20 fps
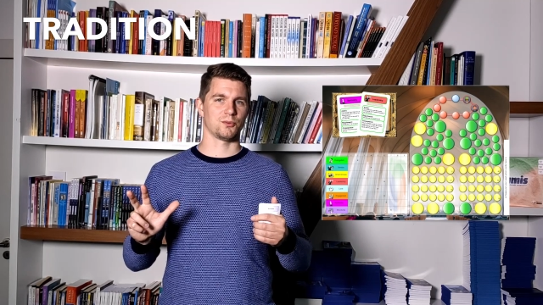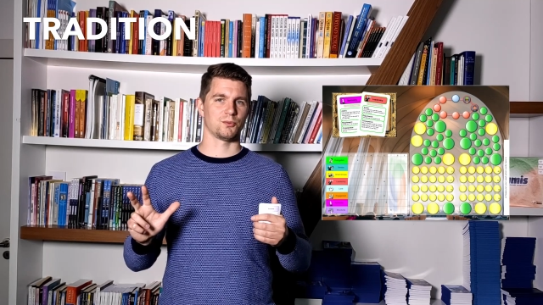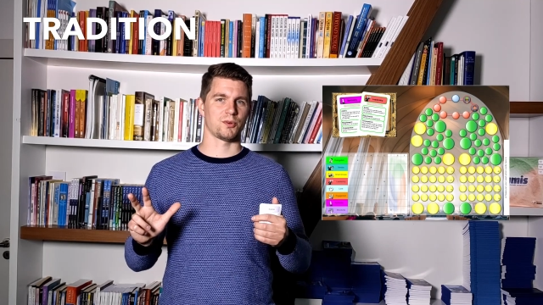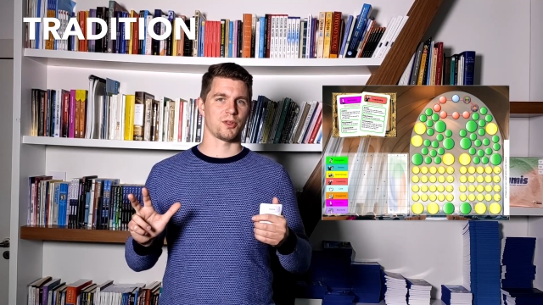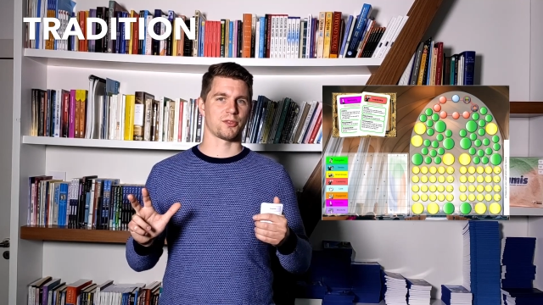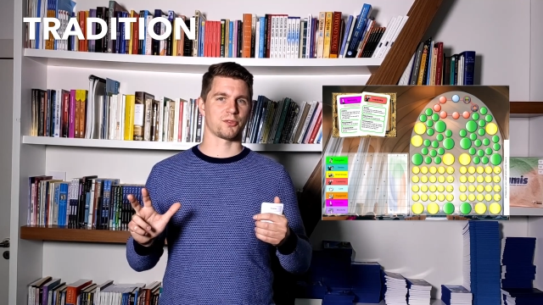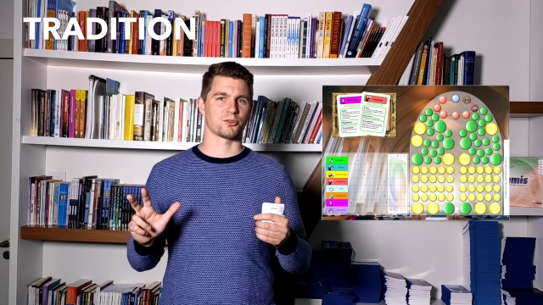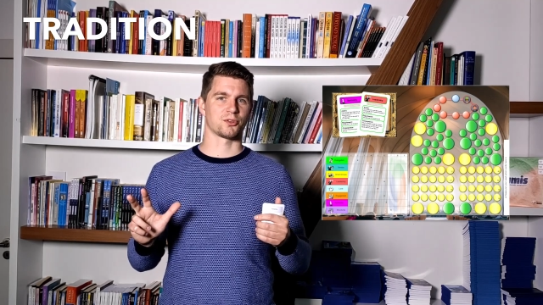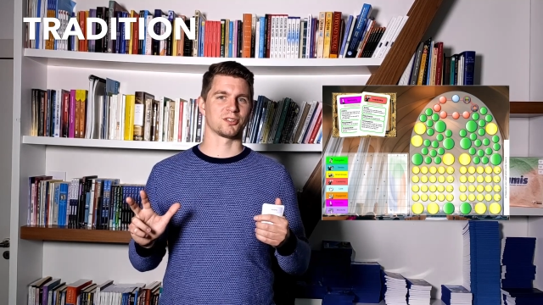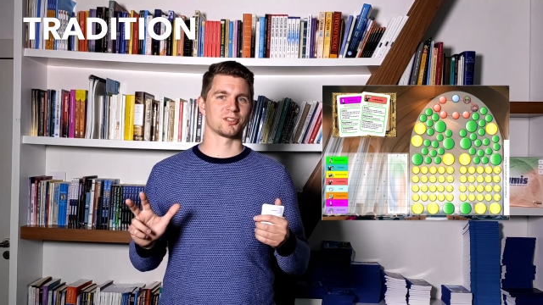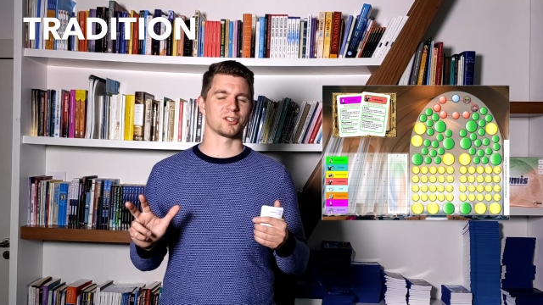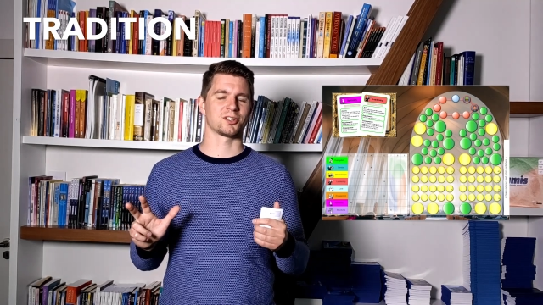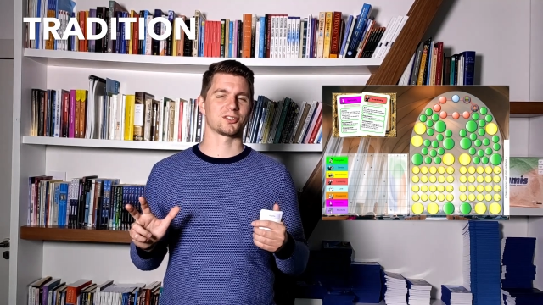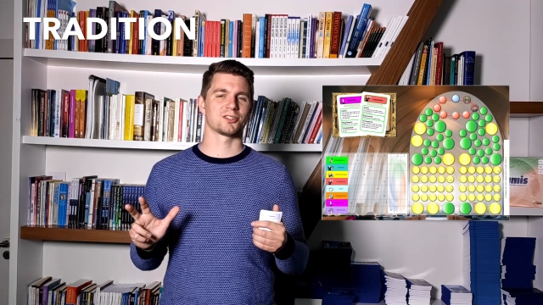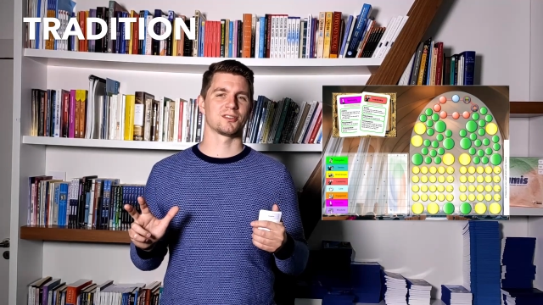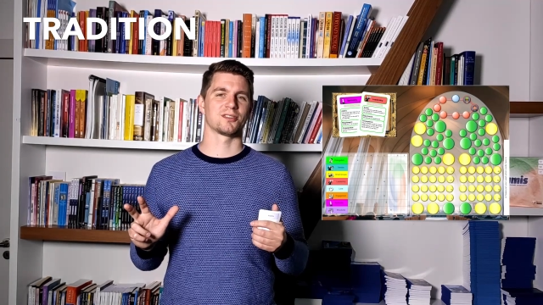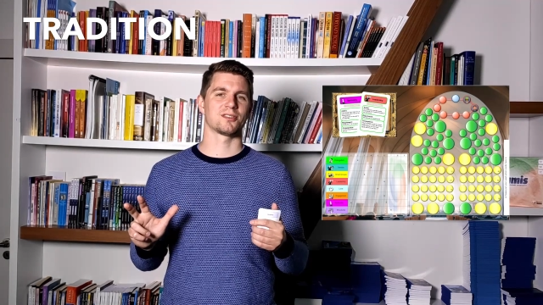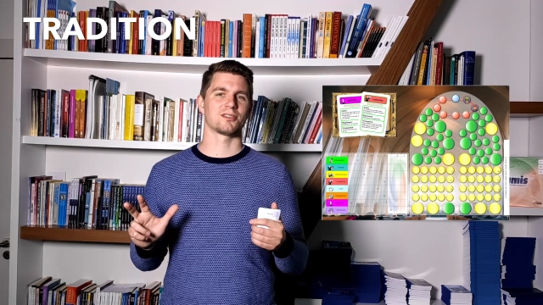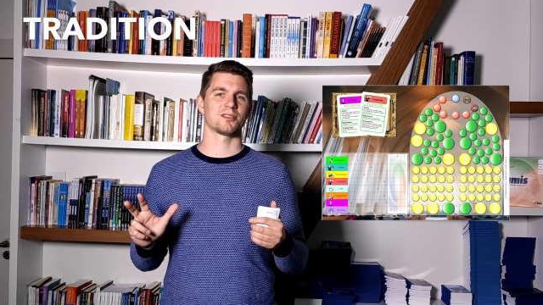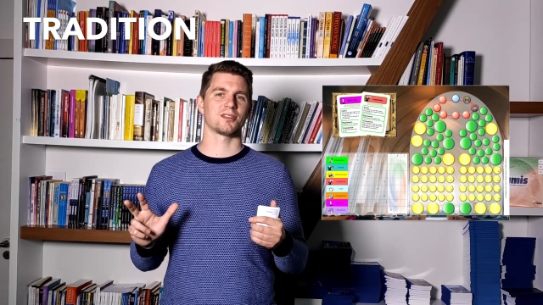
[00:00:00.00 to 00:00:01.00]
with
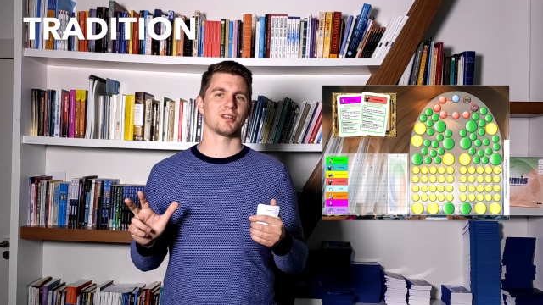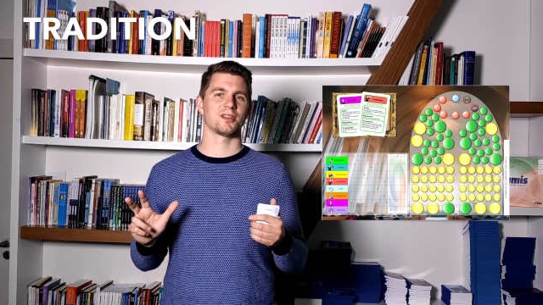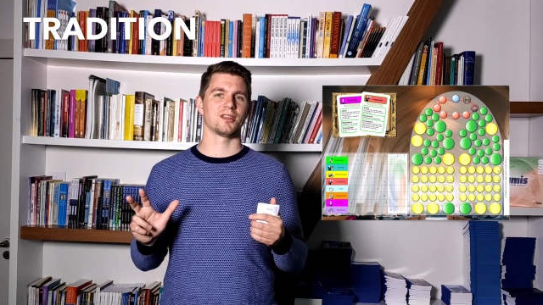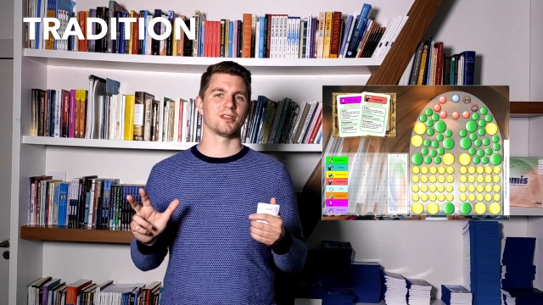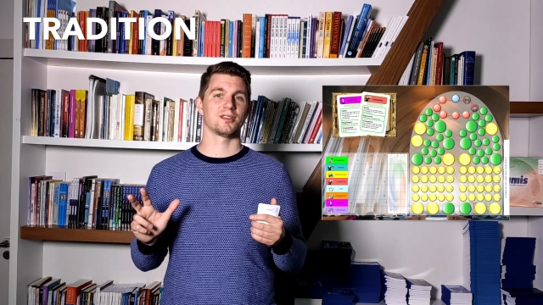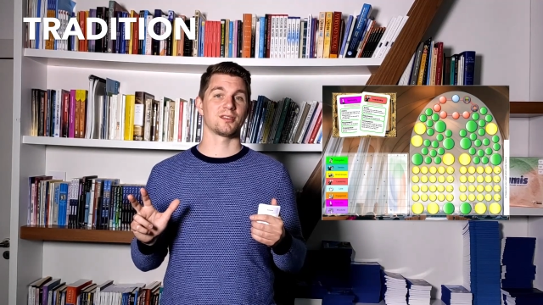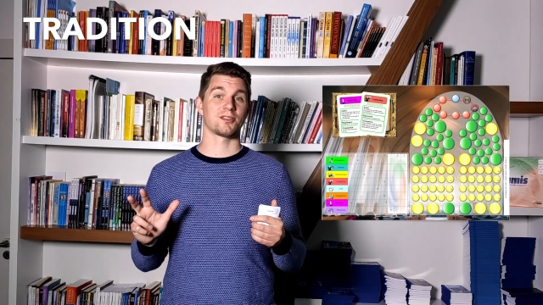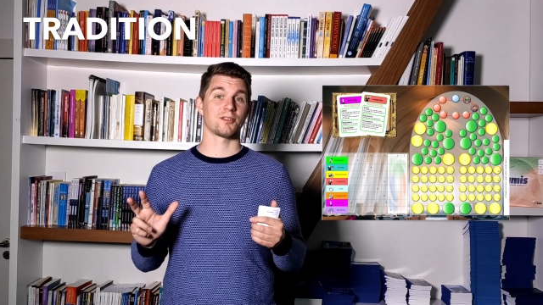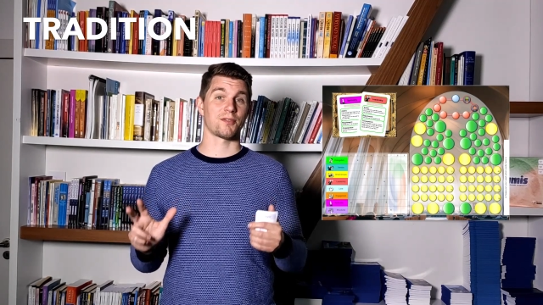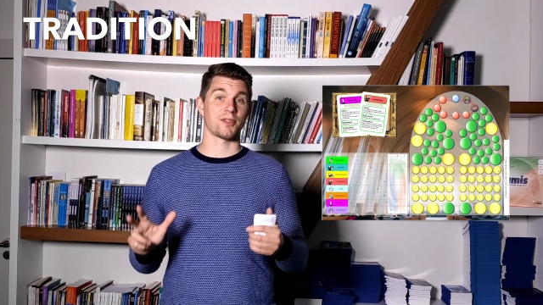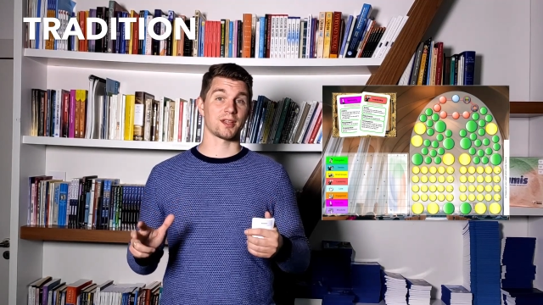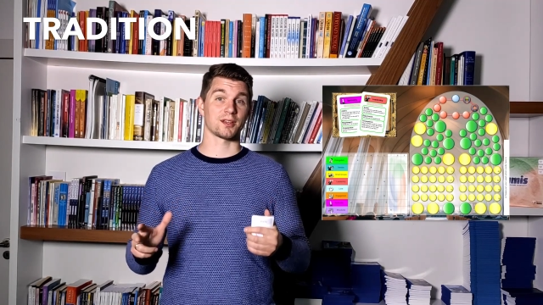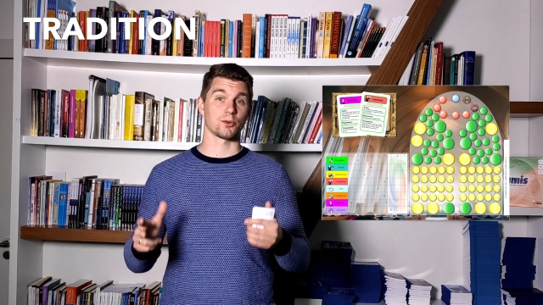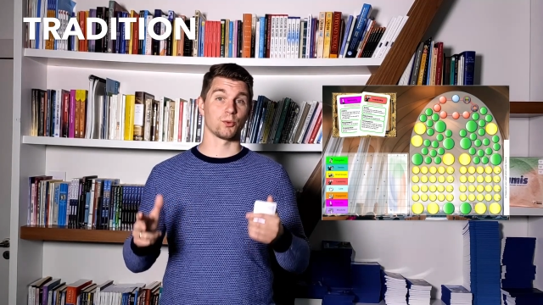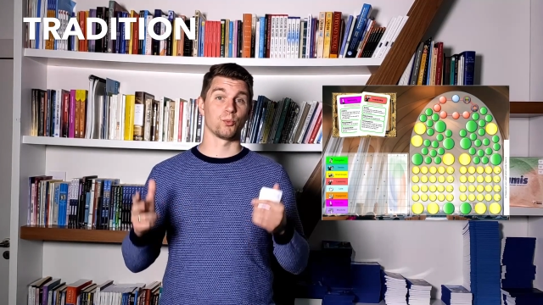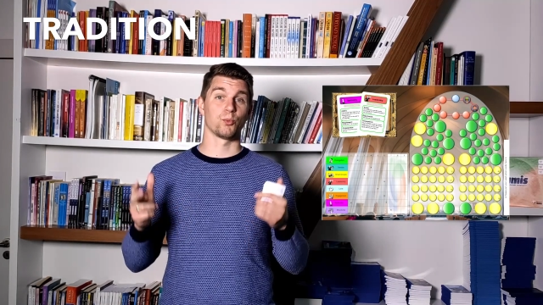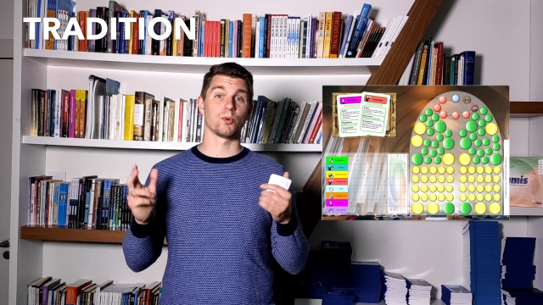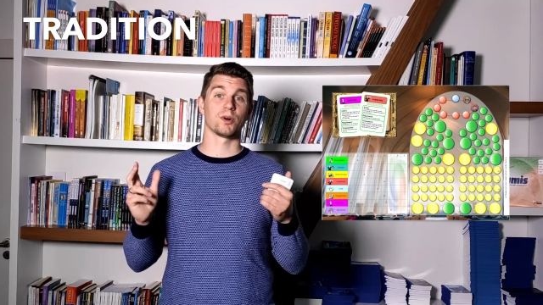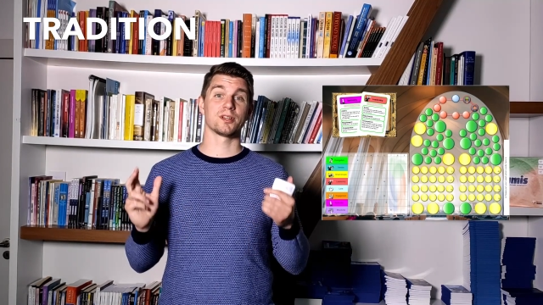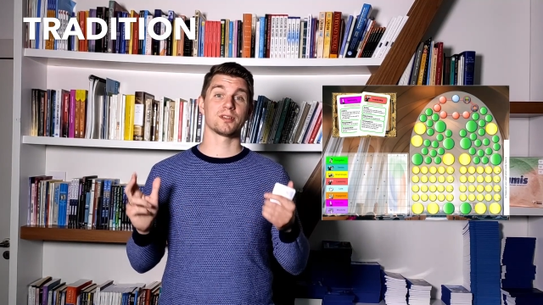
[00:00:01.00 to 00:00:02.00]
traditions is
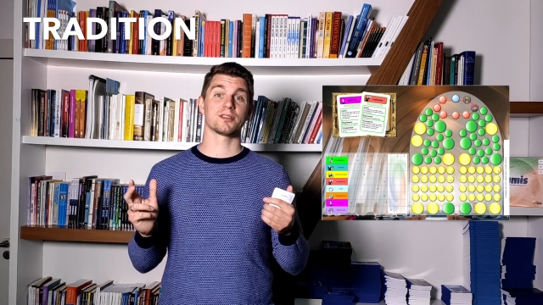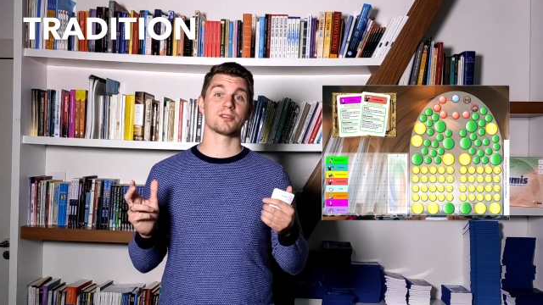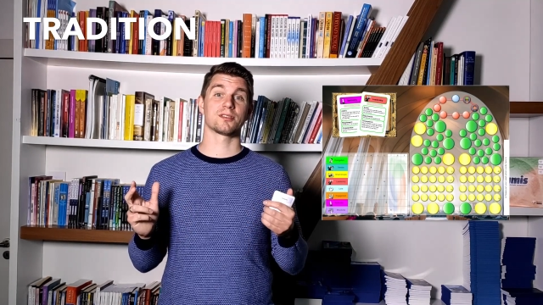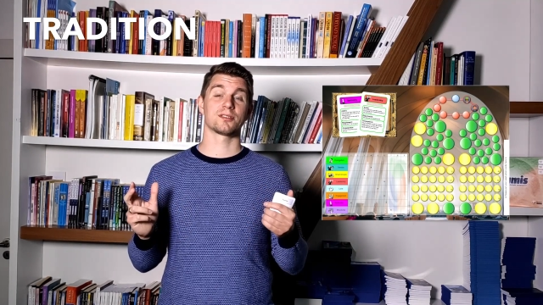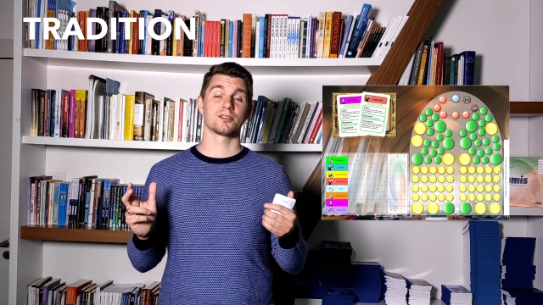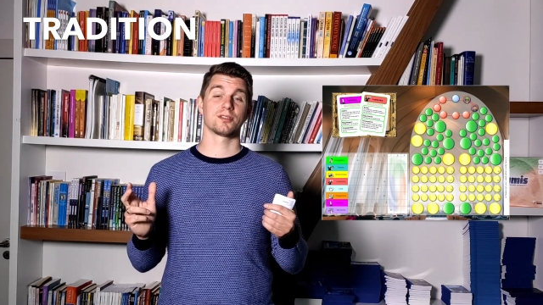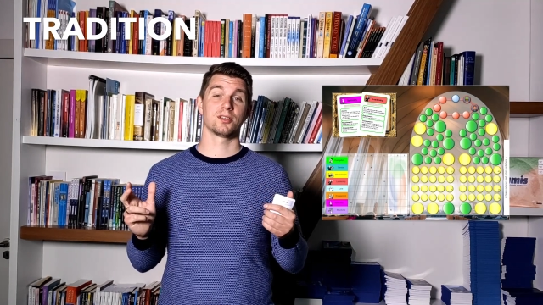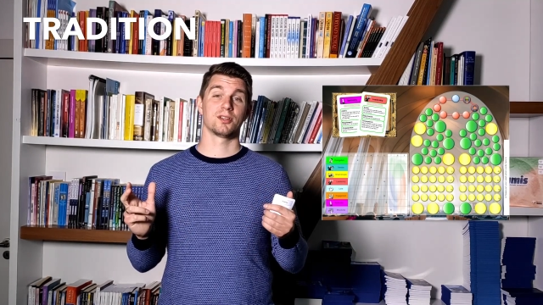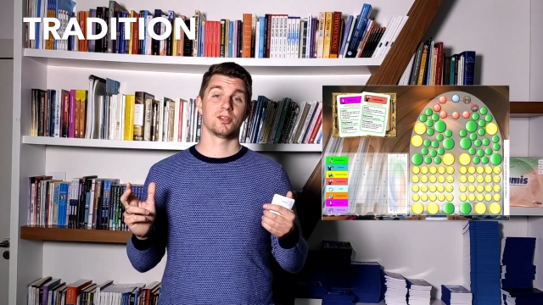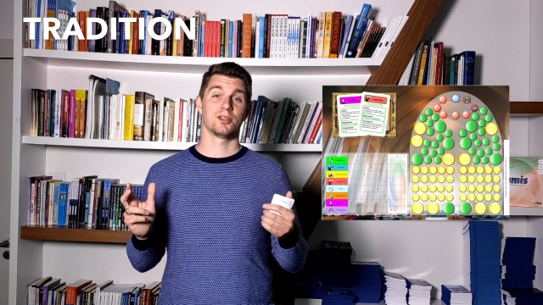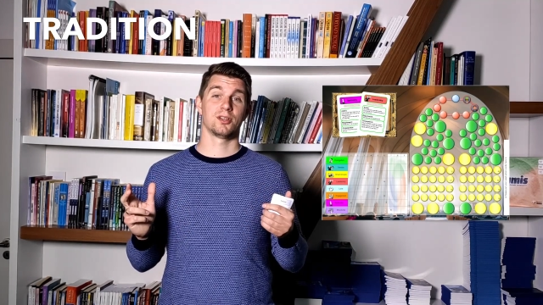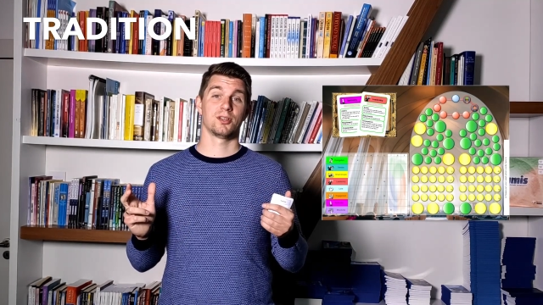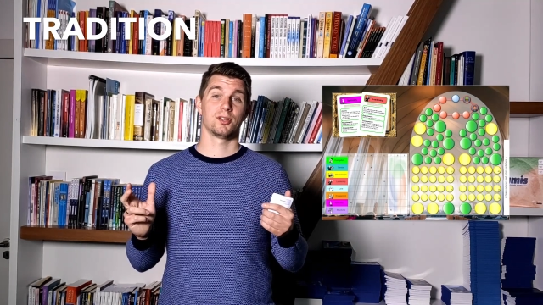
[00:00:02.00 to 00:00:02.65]
that once